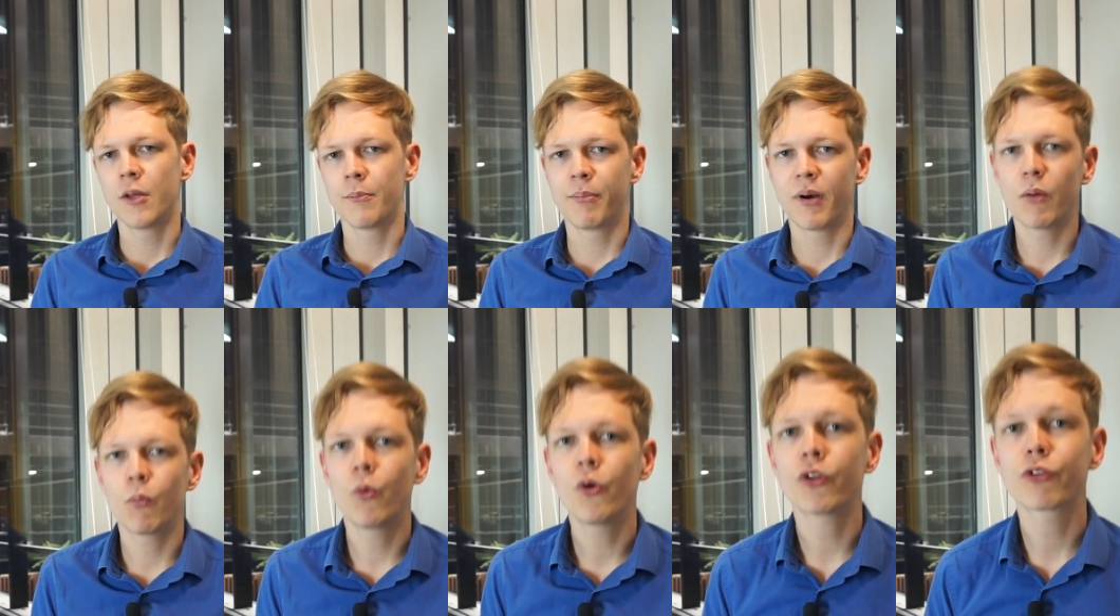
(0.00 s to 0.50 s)

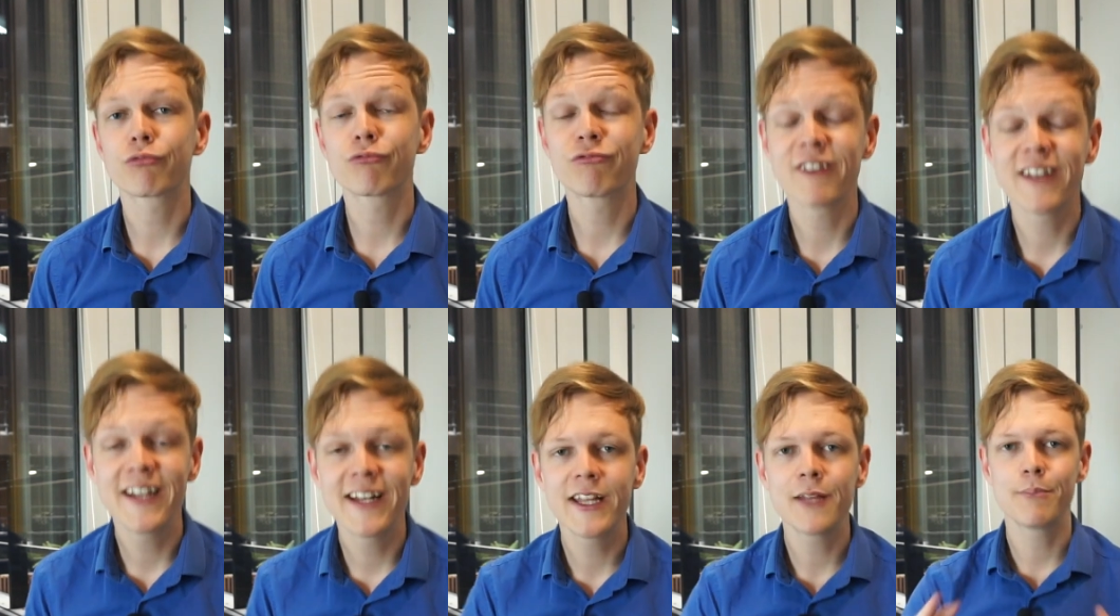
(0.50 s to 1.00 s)
But what's
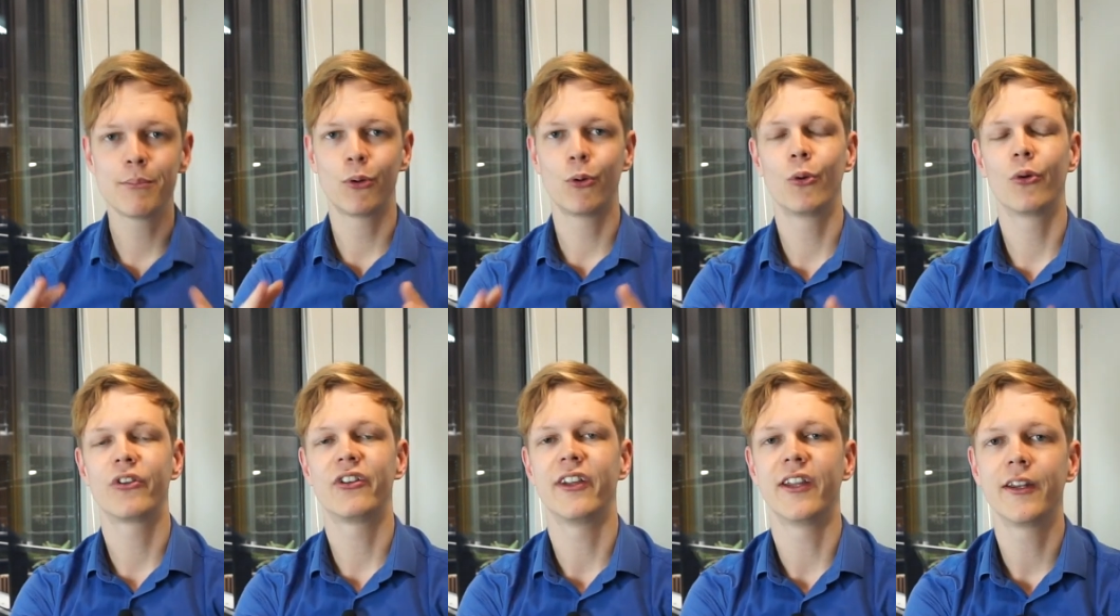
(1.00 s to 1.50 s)
really
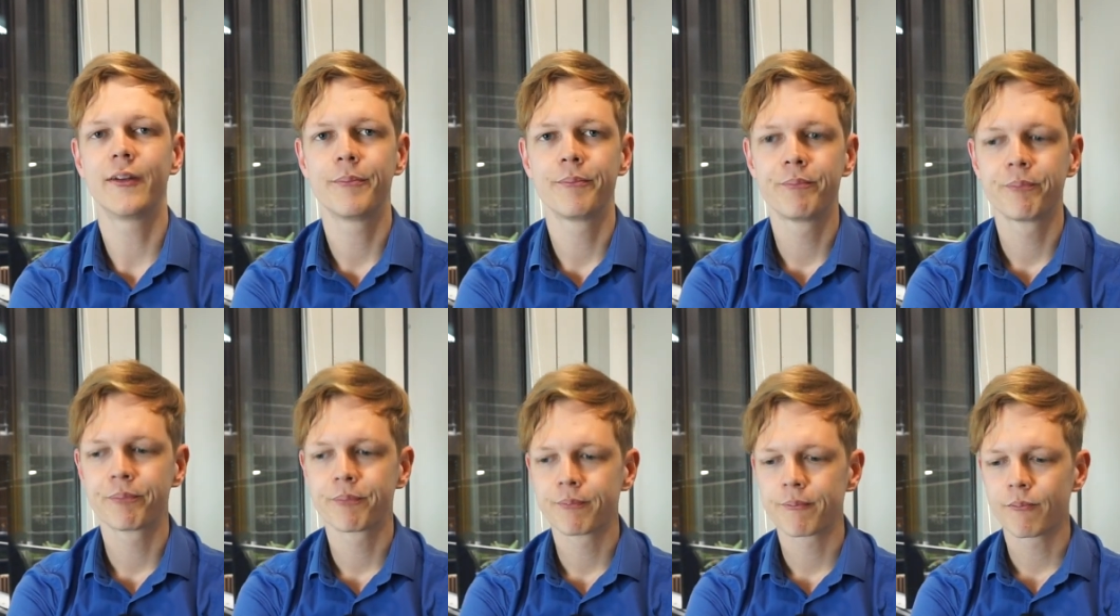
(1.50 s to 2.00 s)
important
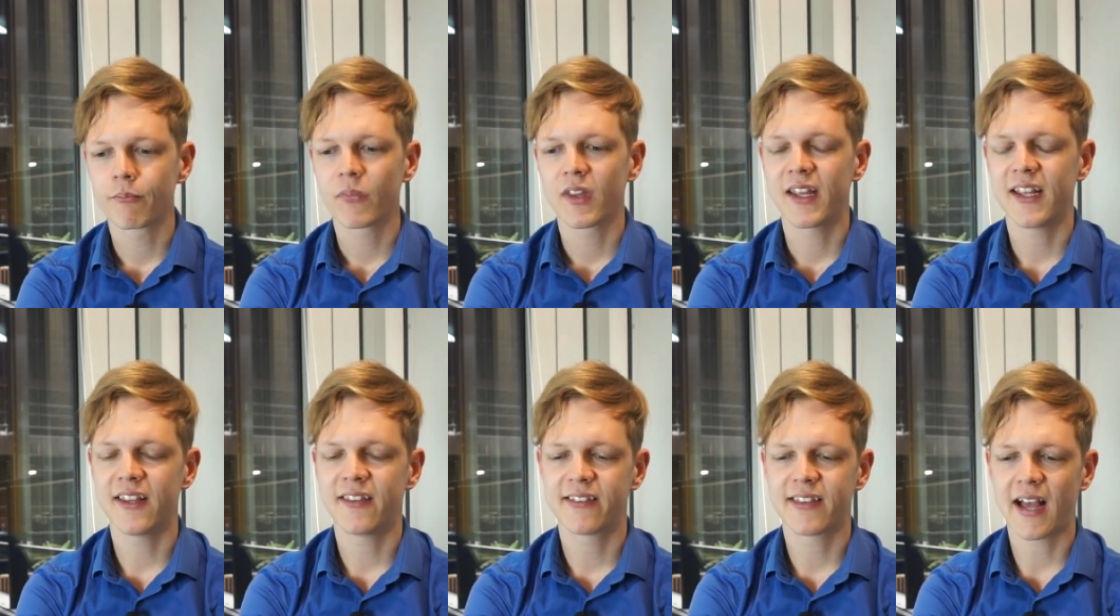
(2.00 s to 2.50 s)

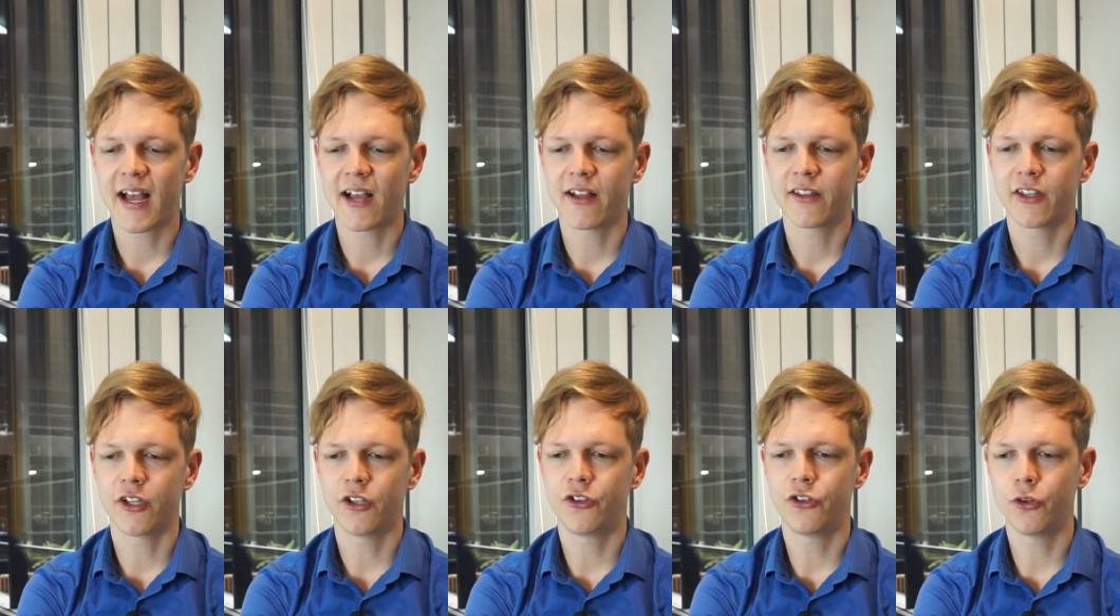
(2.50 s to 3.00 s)
is that
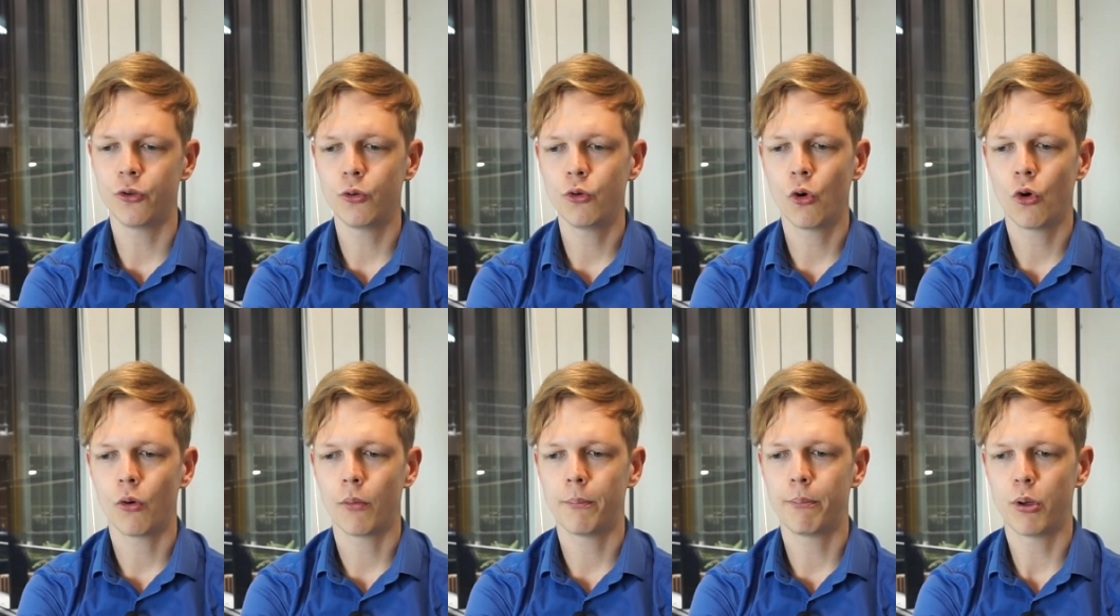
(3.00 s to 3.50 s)
you do
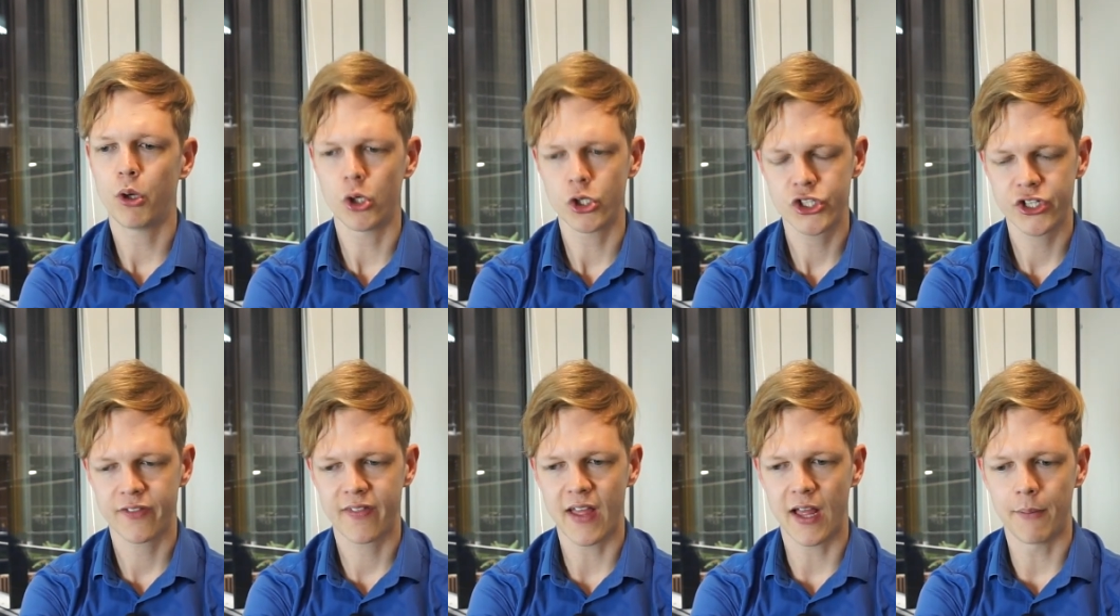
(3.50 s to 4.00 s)
not
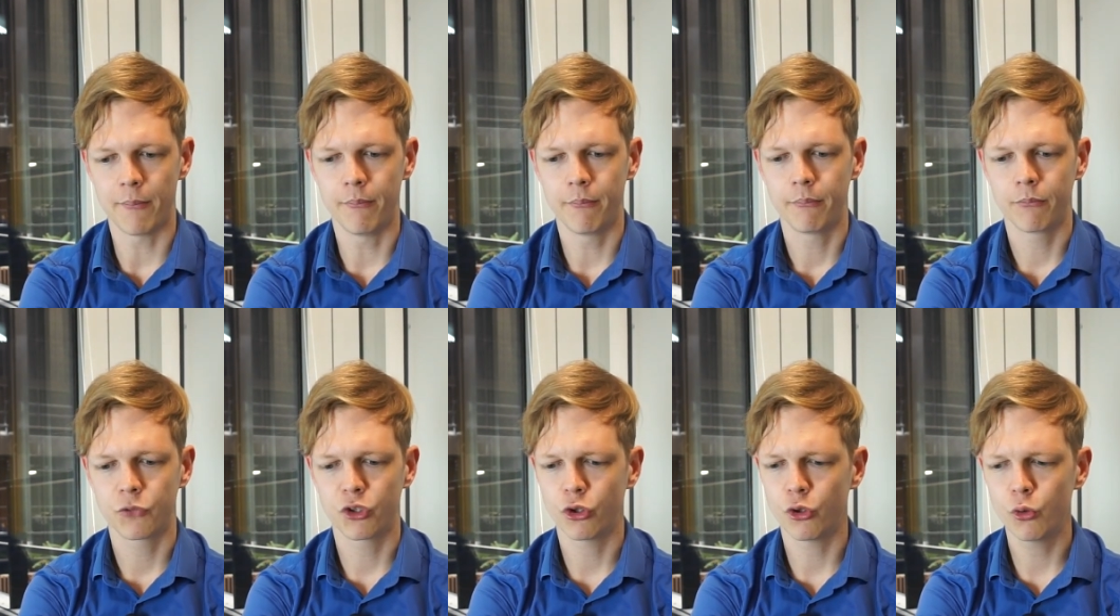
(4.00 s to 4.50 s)
push them
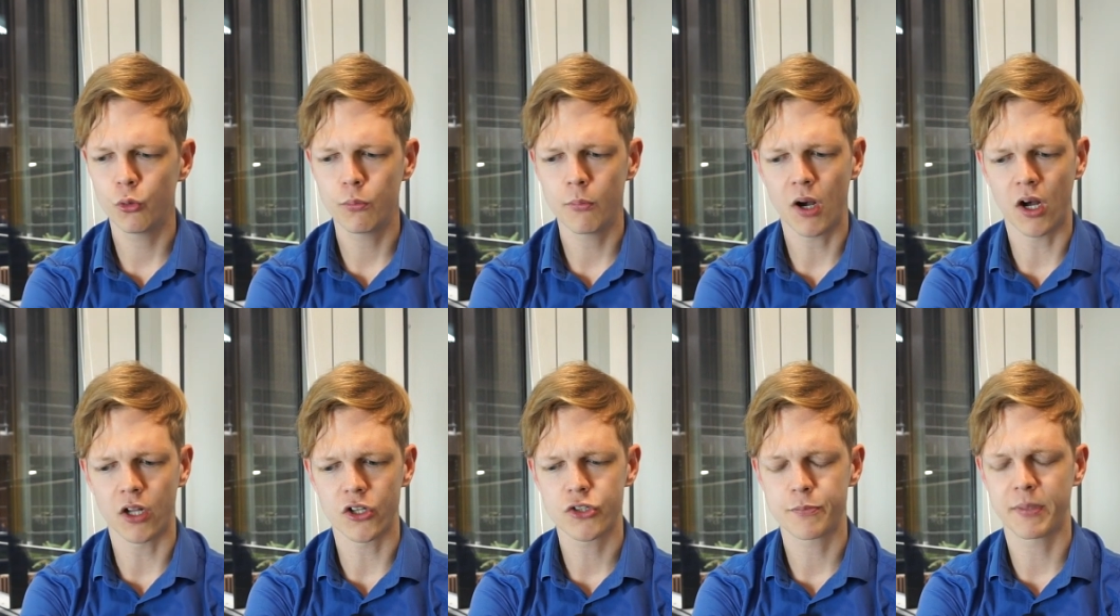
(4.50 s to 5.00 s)
too
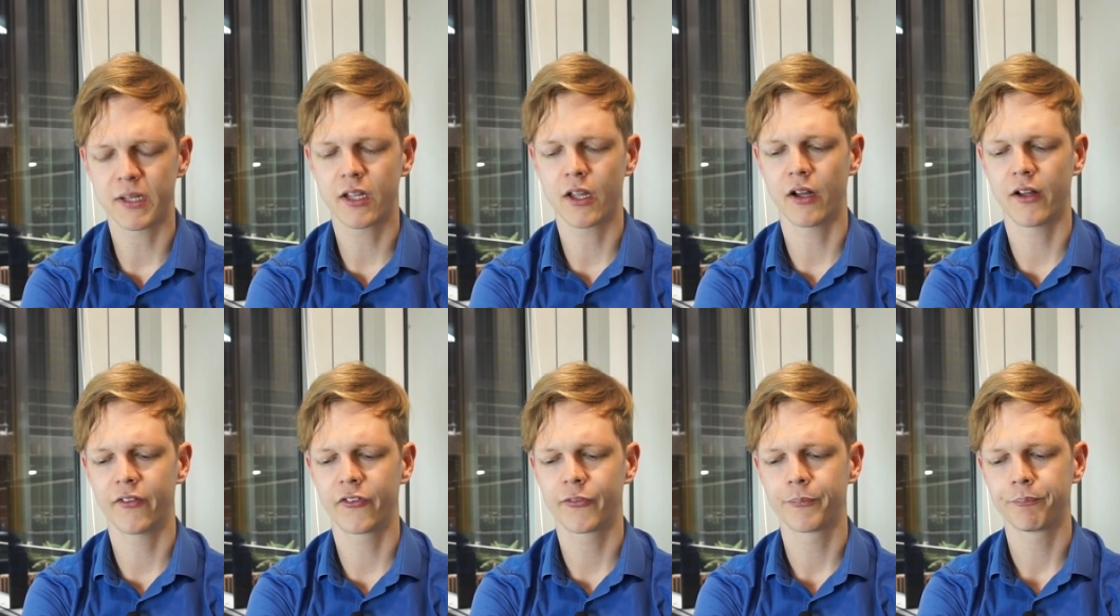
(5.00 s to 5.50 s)
much,
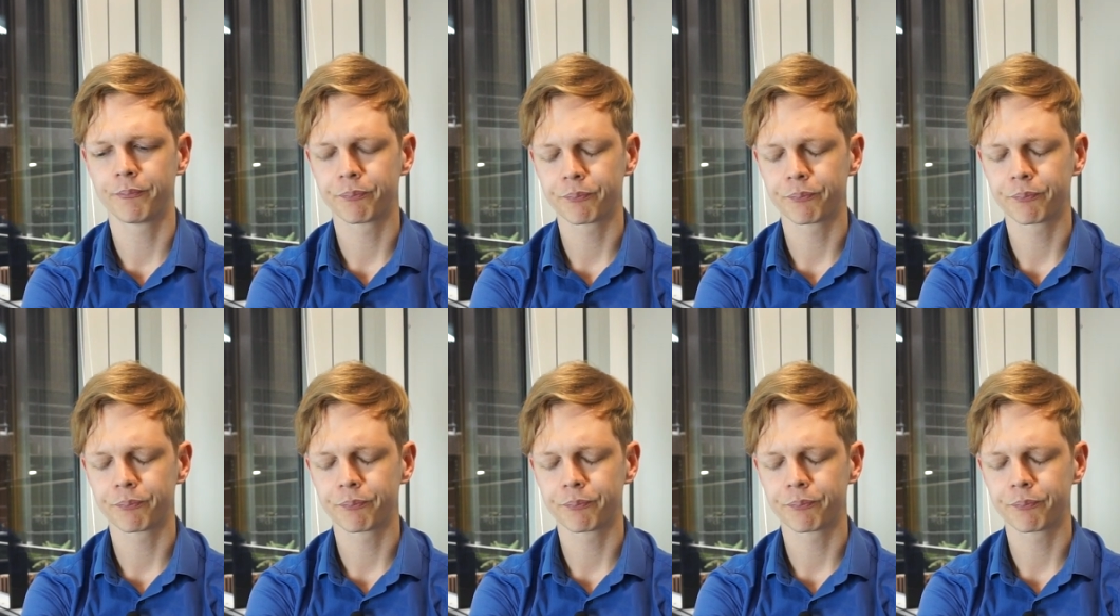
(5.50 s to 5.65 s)
because